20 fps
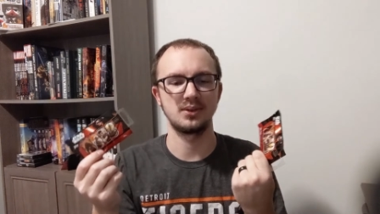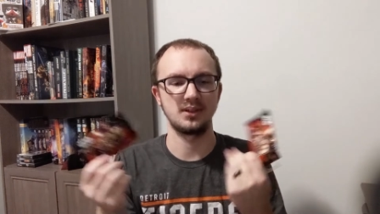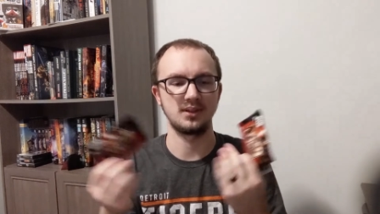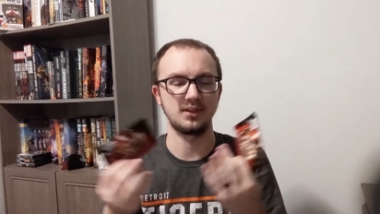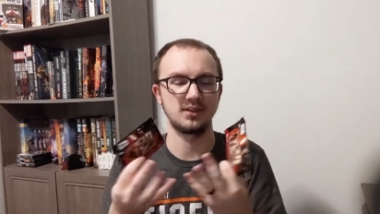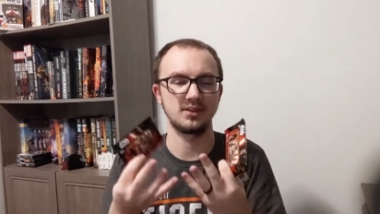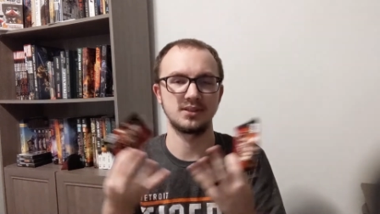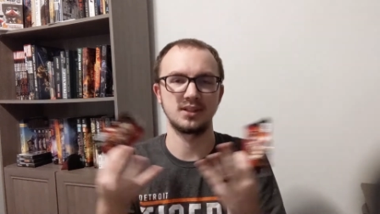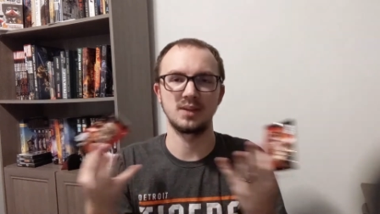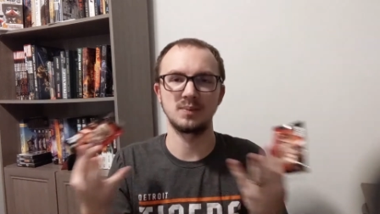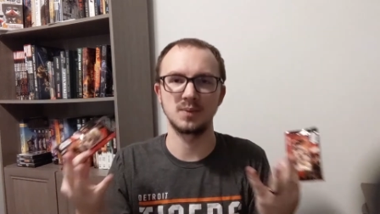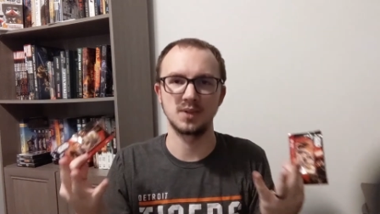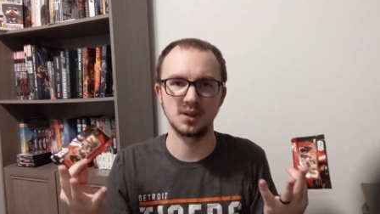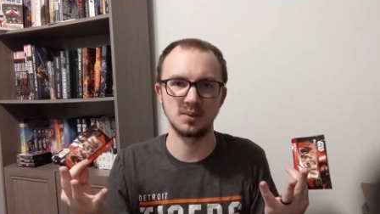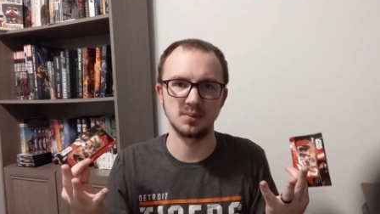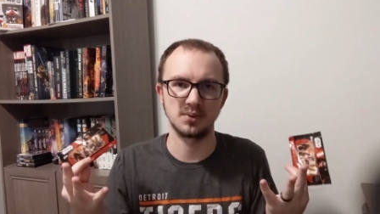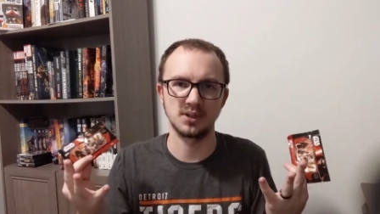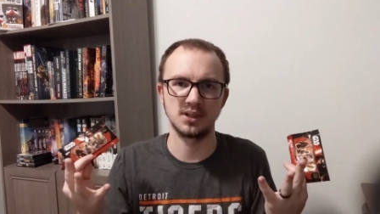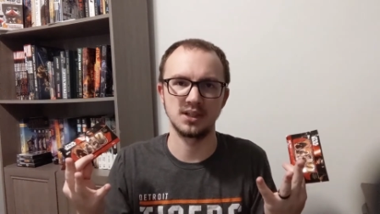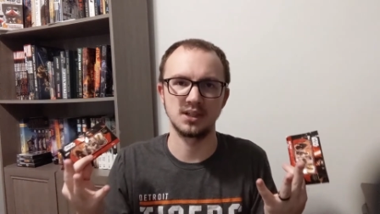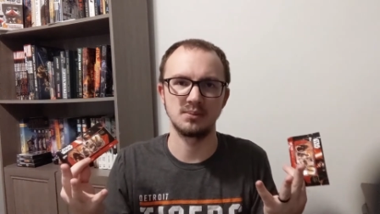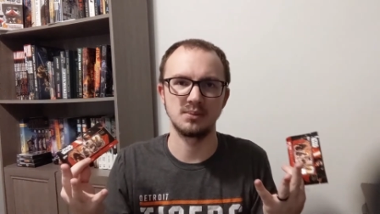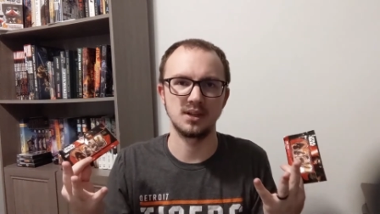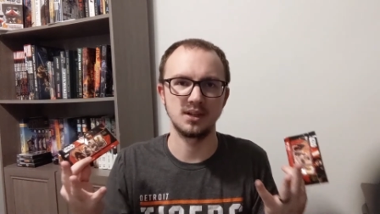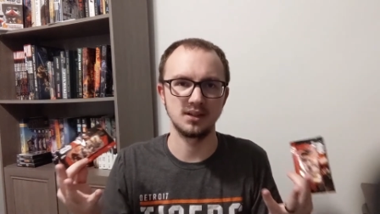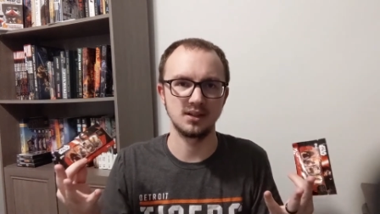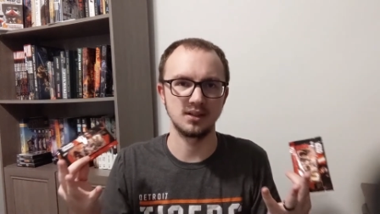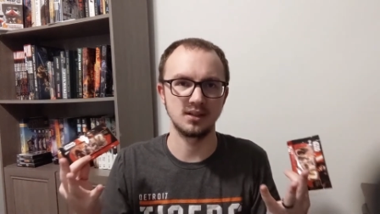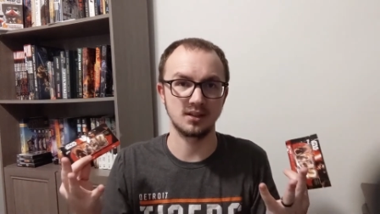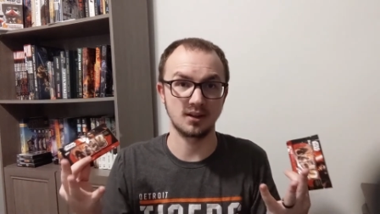like the same company that
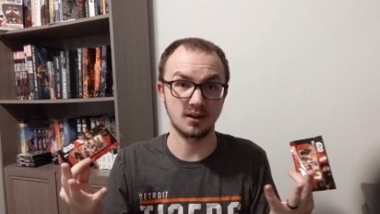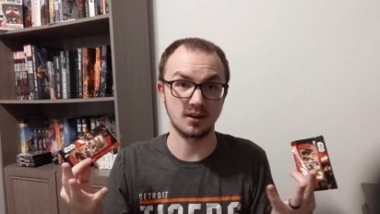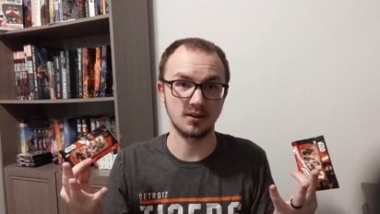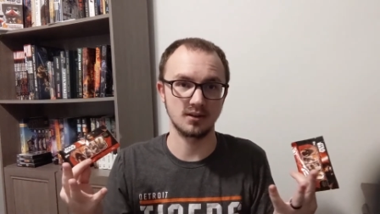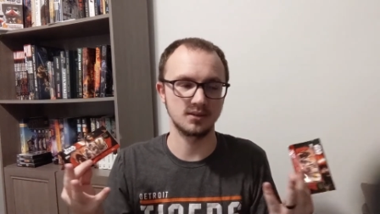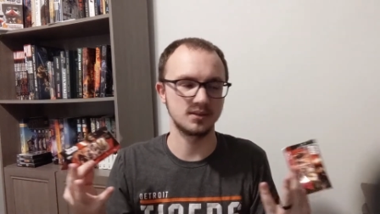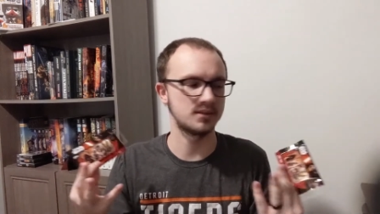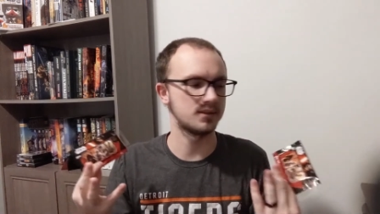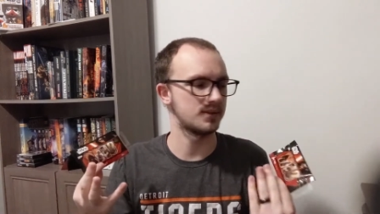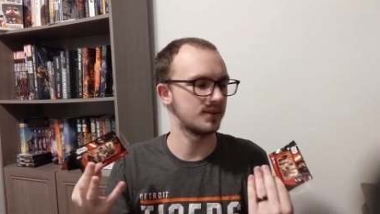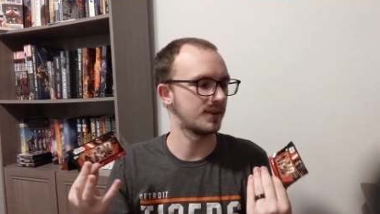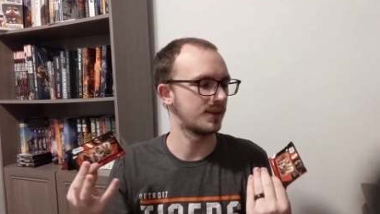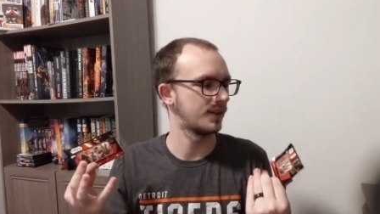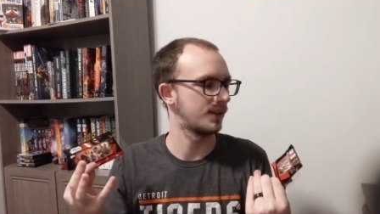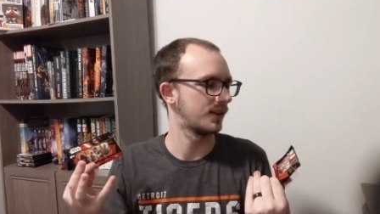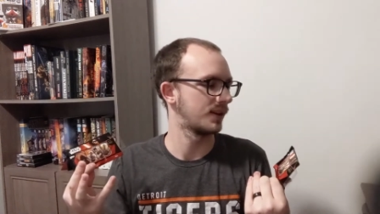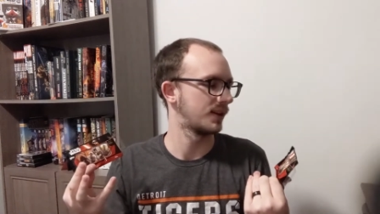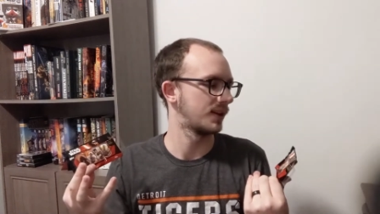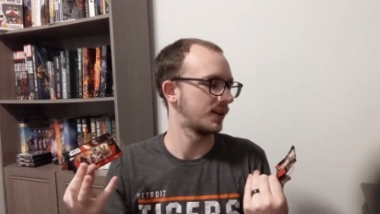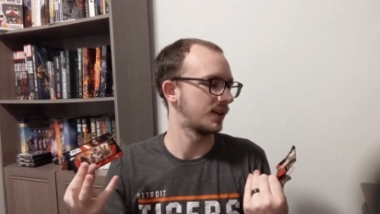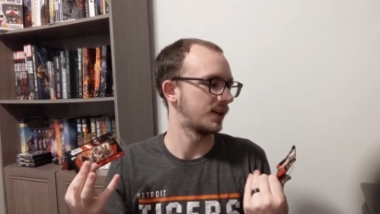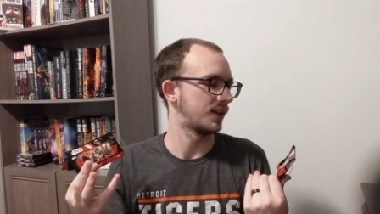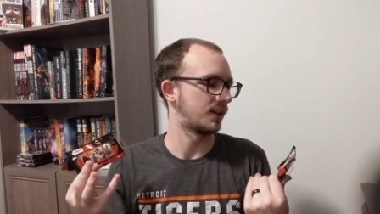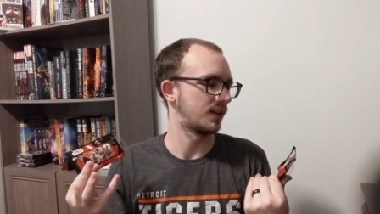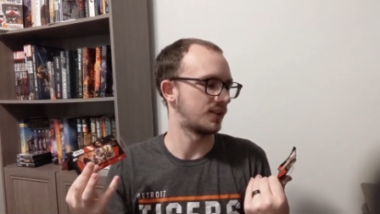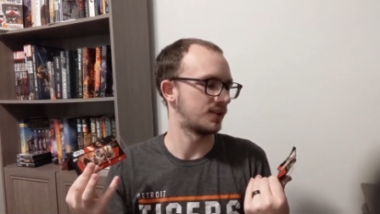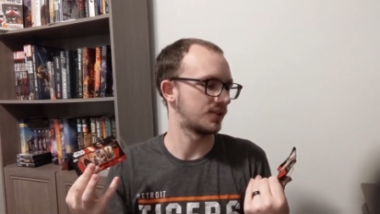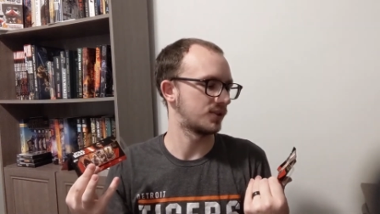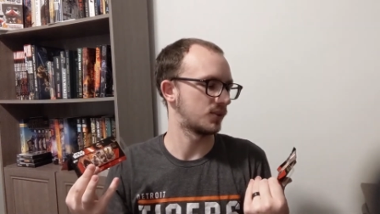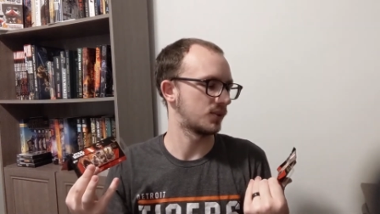made the cards.
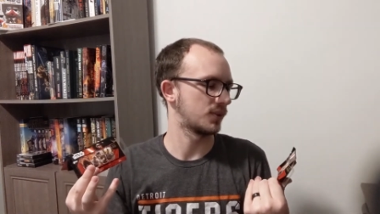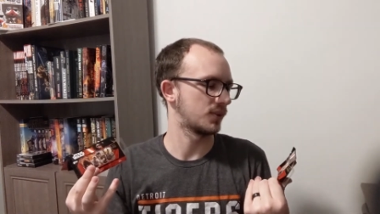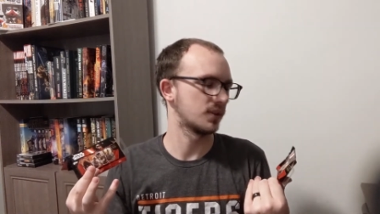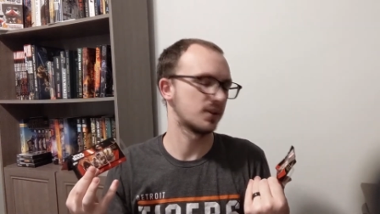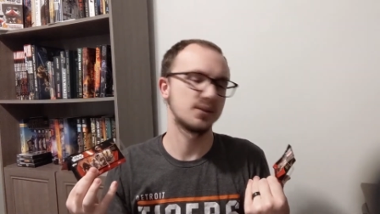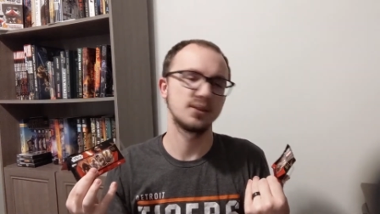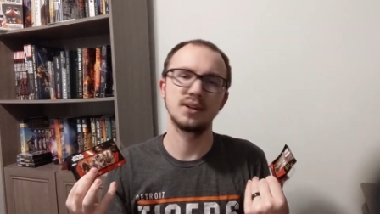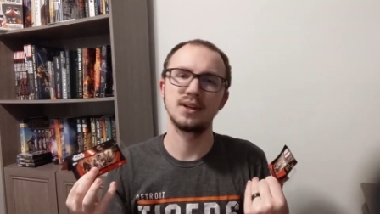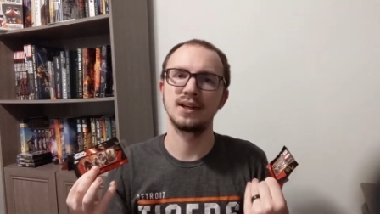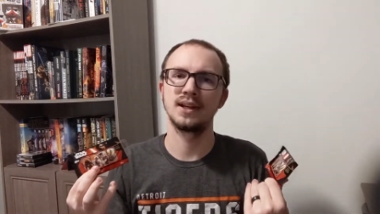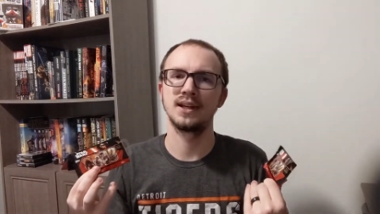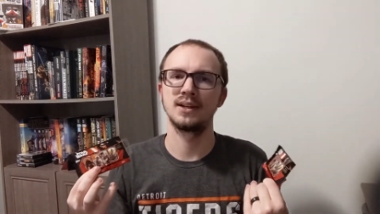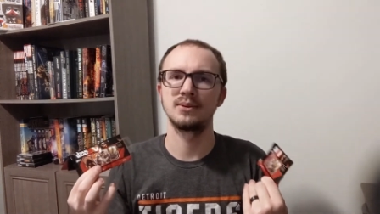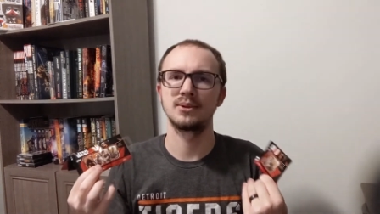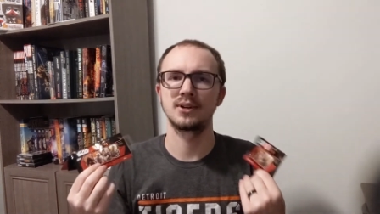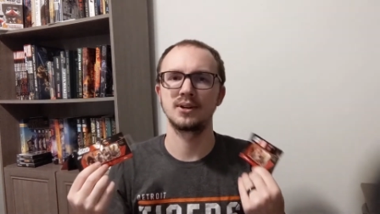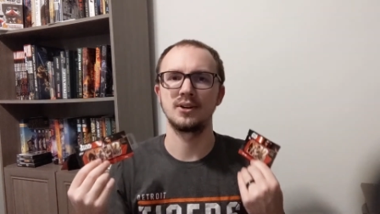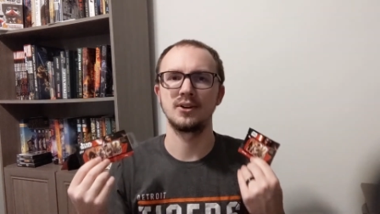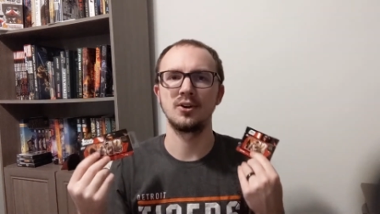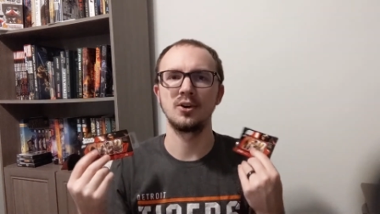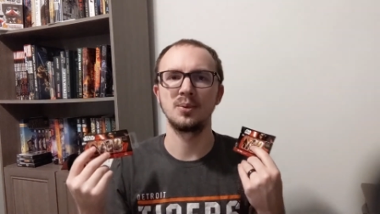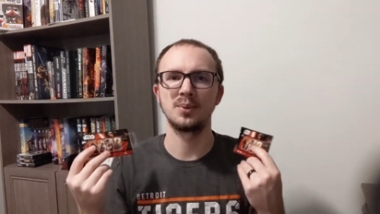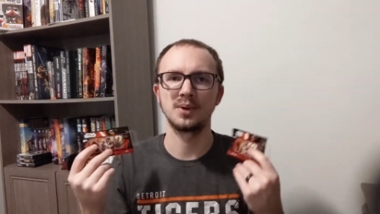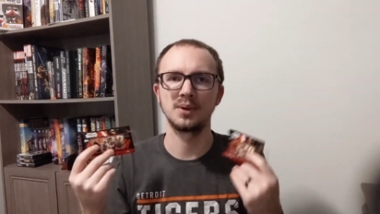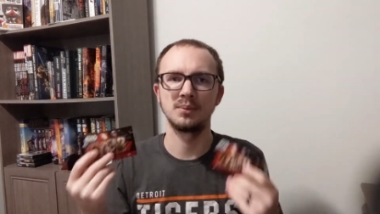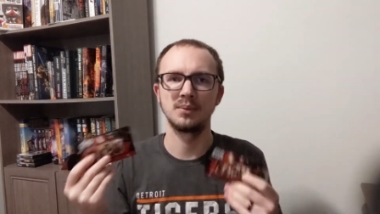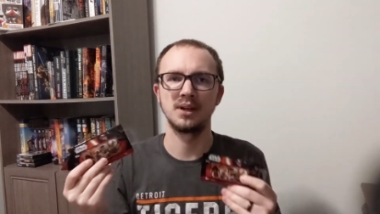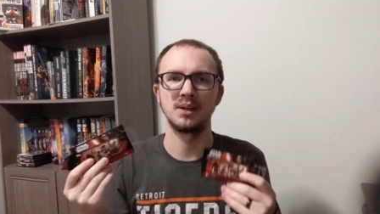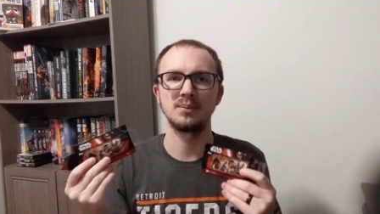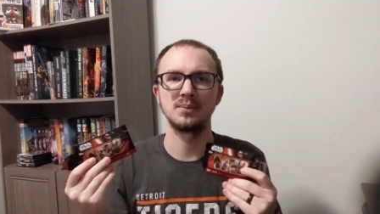Uh, so we're gonna go ahead, we're gonna open
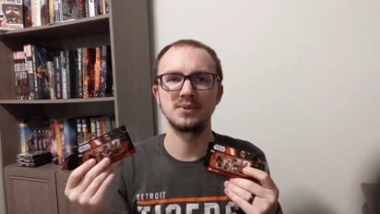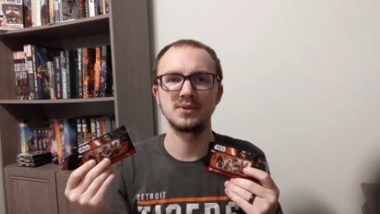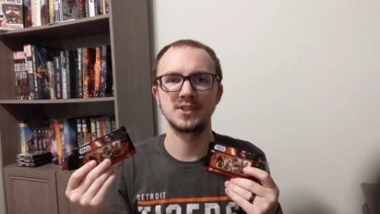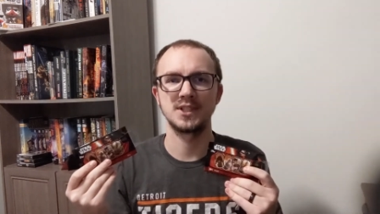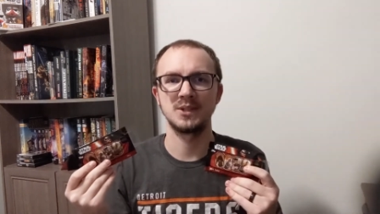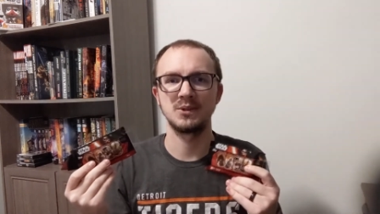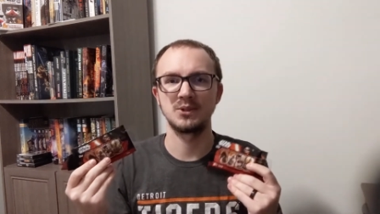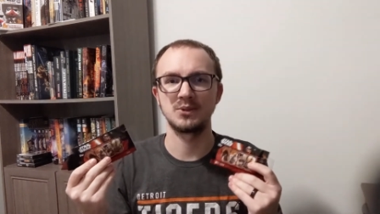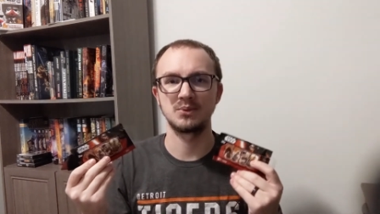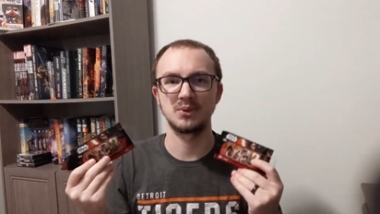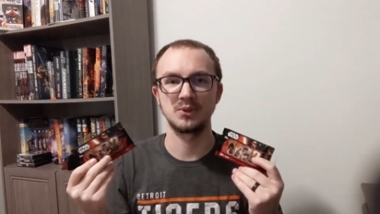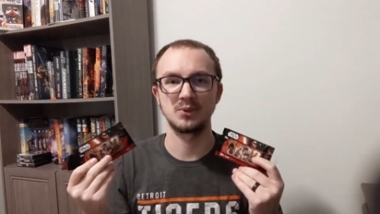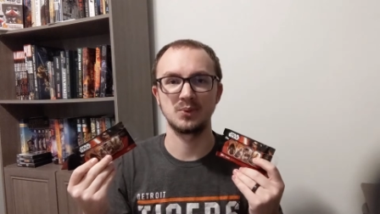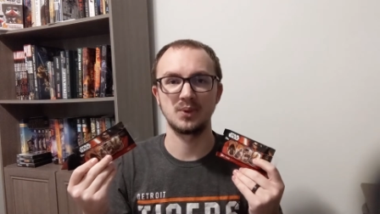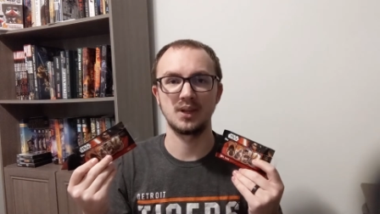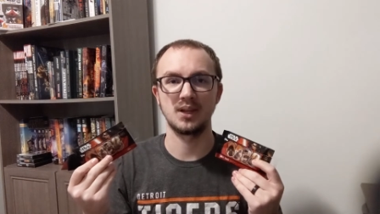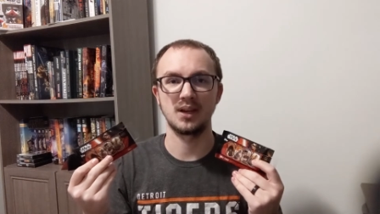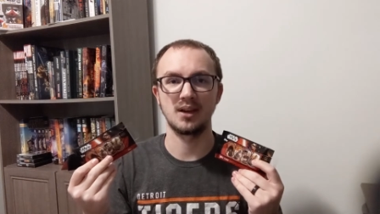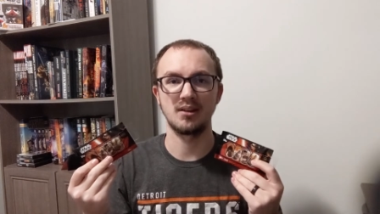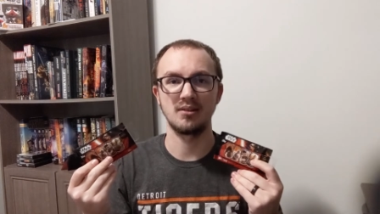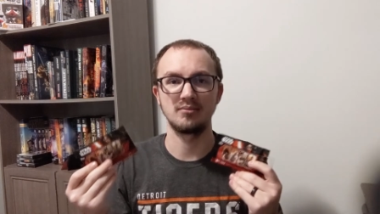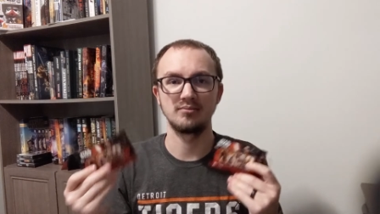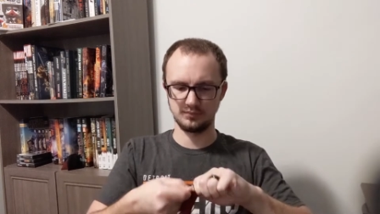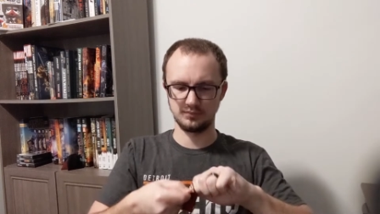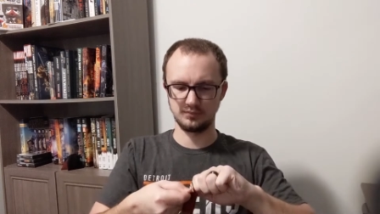them up and see which ones we got.